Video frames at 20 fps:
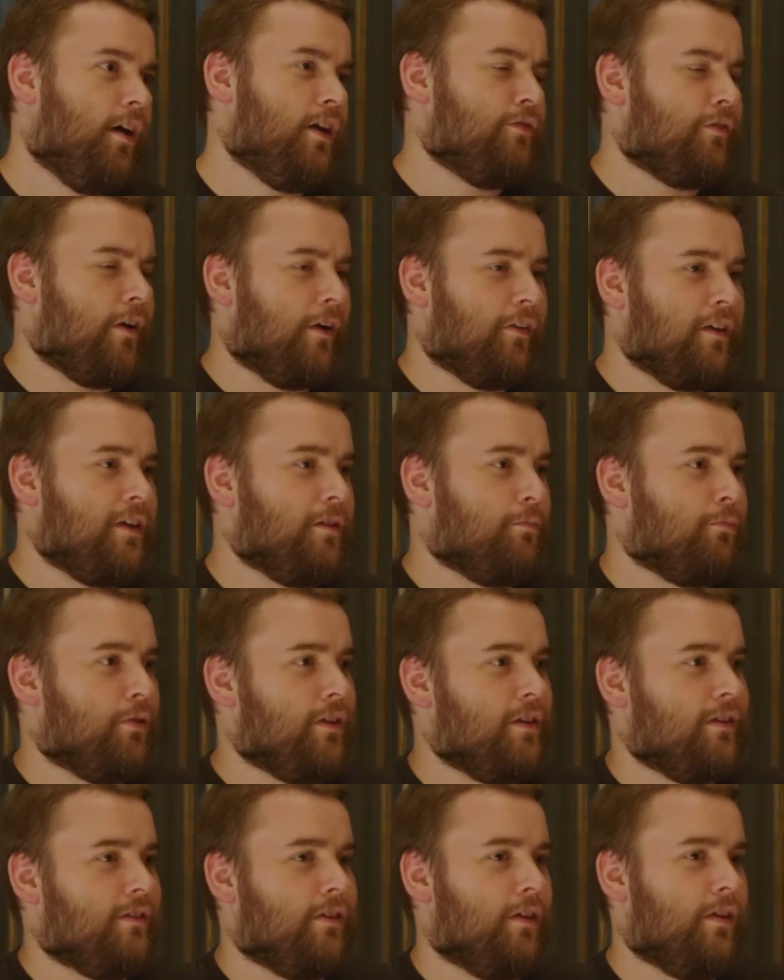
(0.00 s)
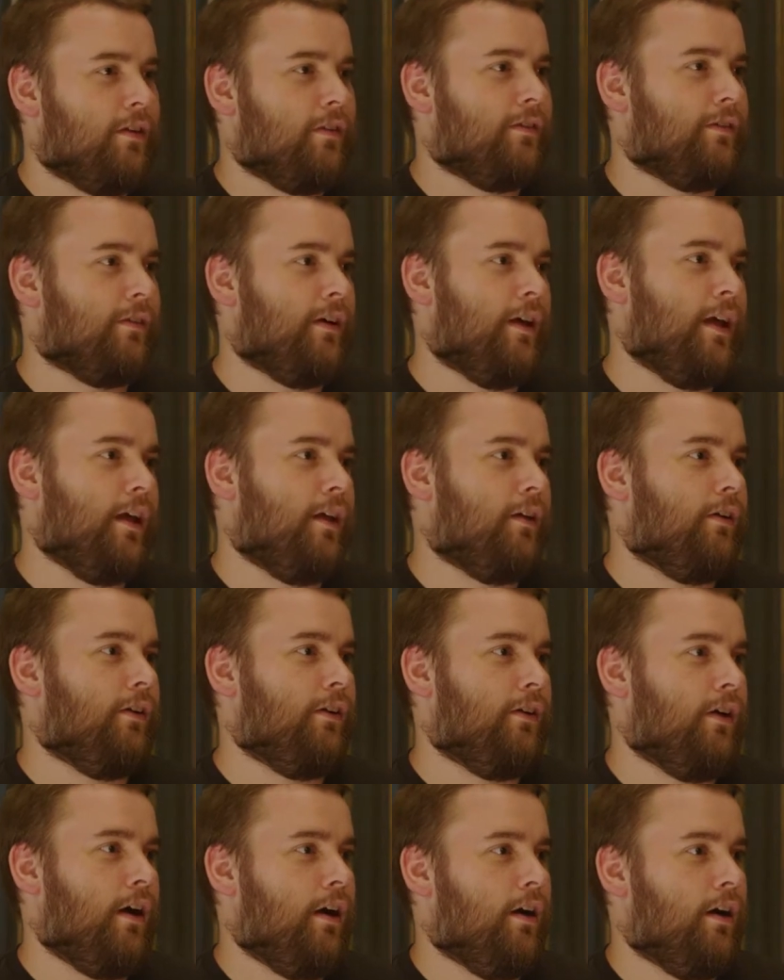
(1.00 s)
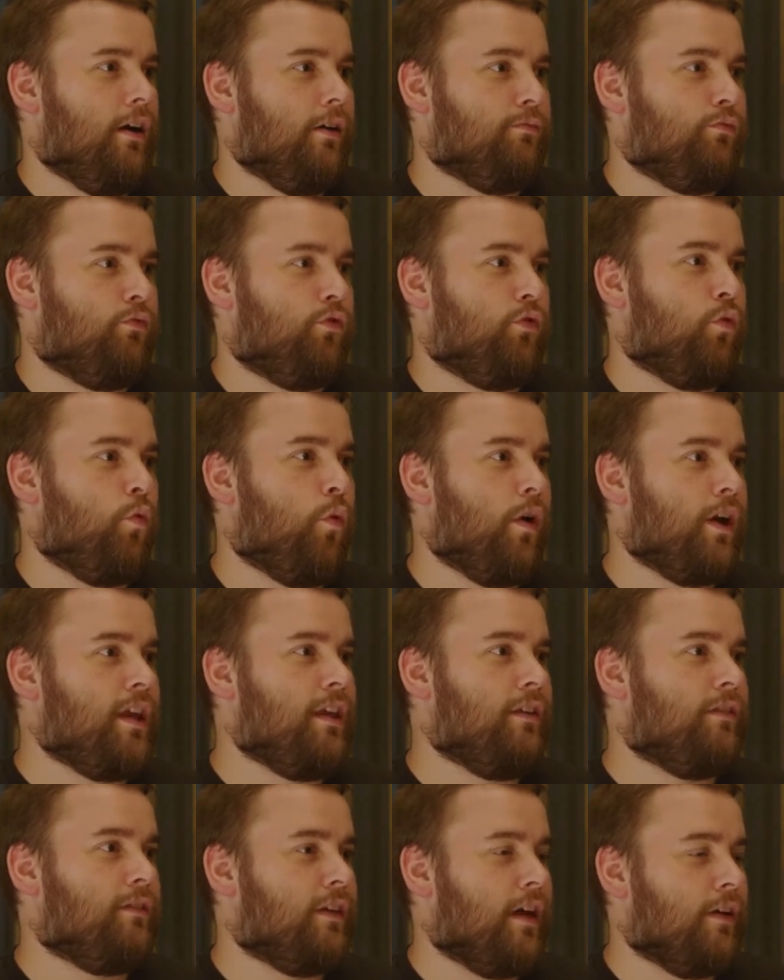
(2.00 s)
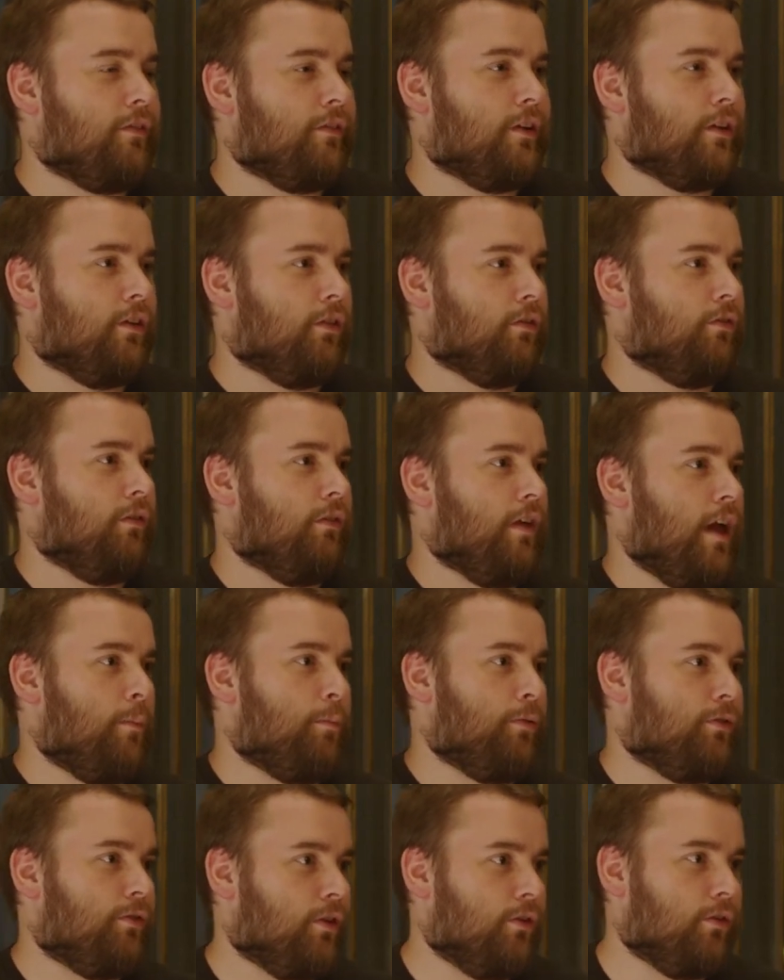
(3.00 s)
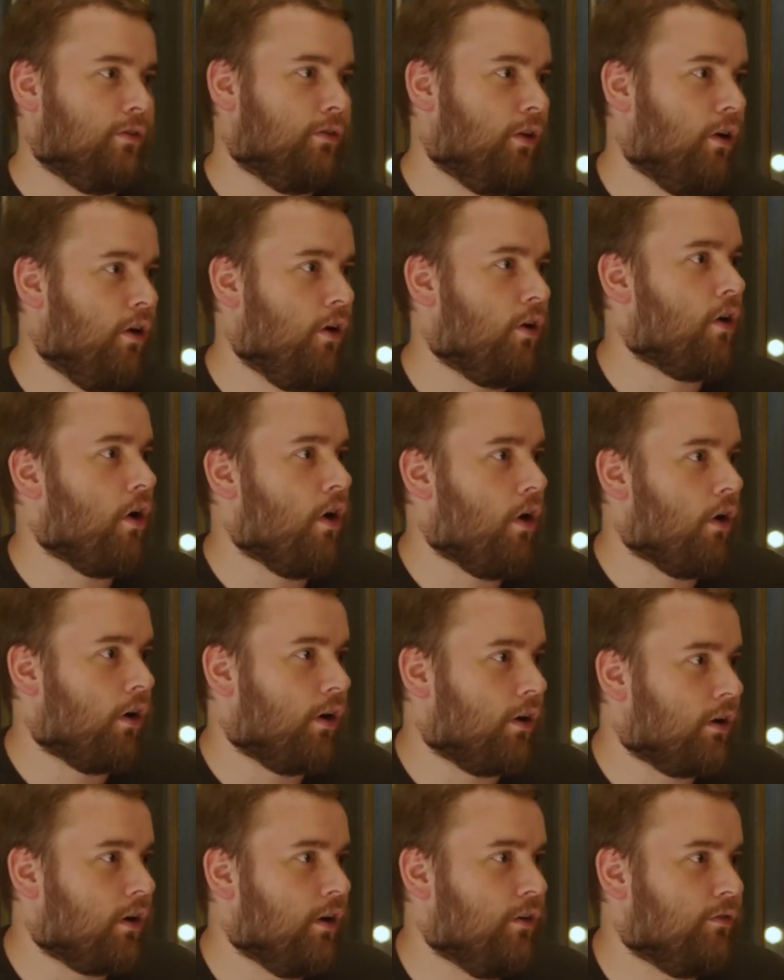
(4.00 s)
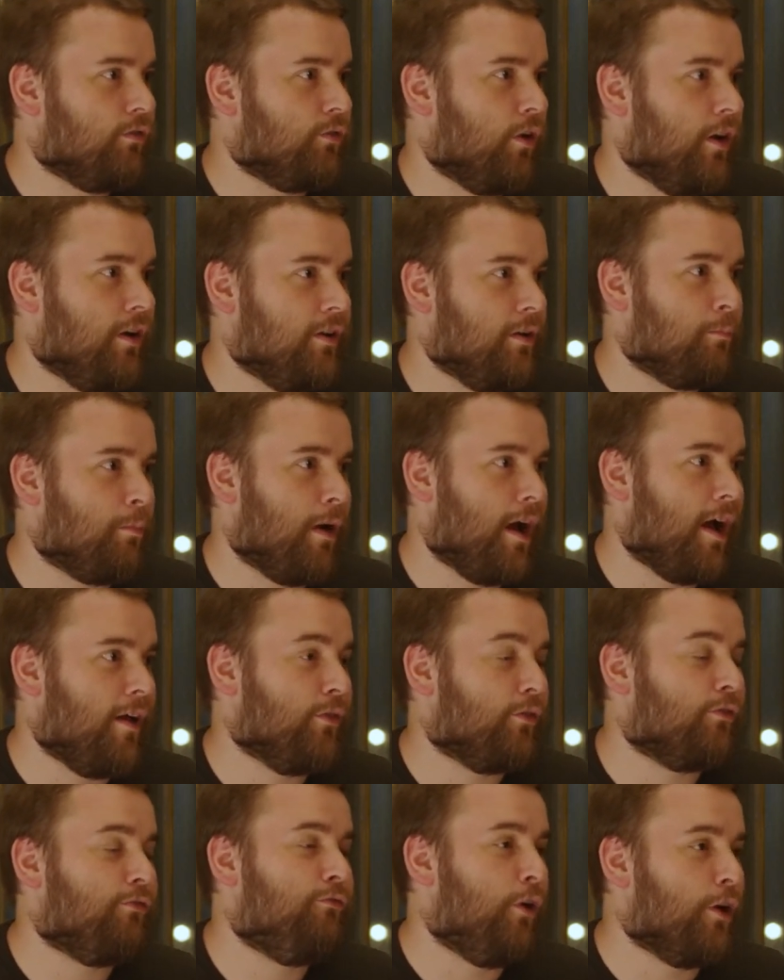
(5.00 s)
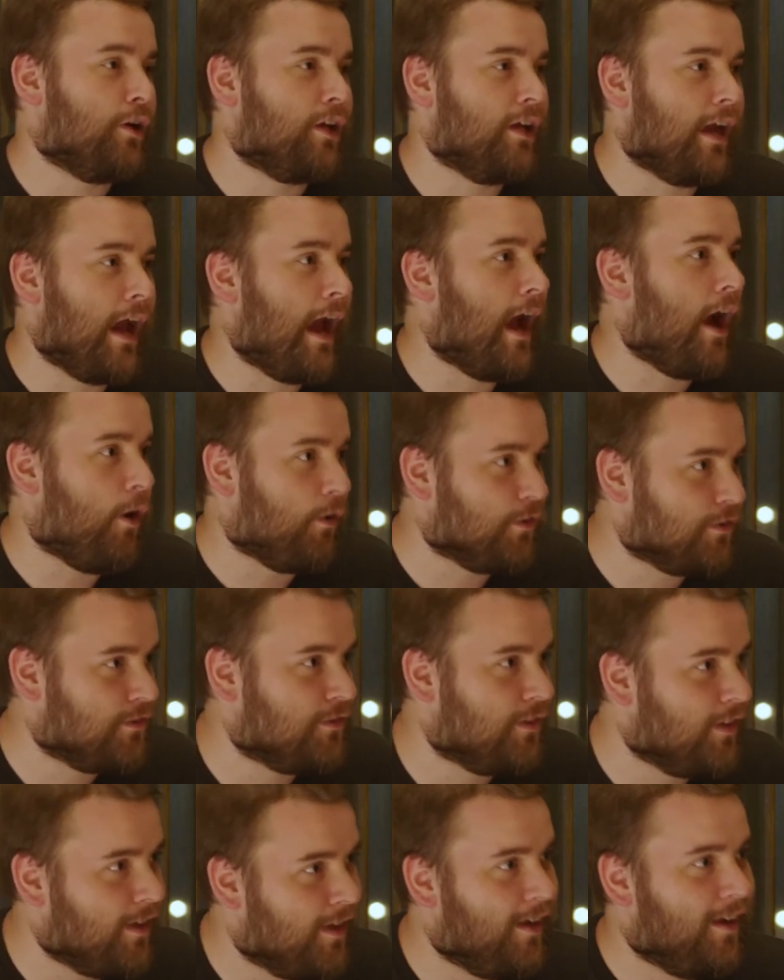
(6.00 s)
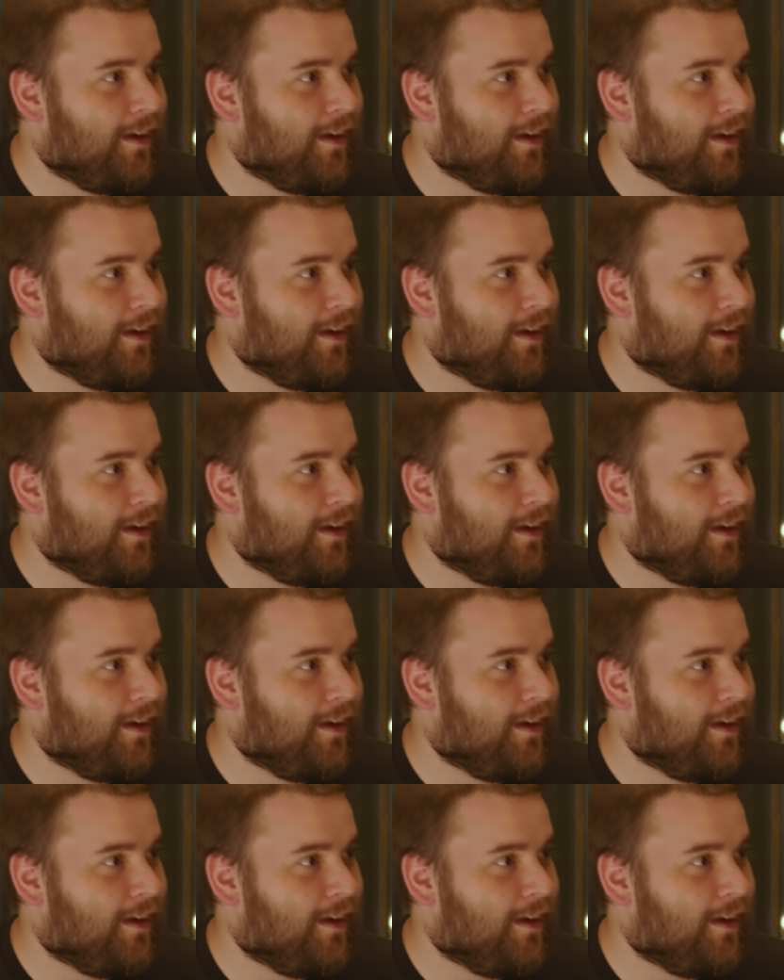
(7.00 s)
He finally completes his 27 episode long arc of trying to buy this fucking house.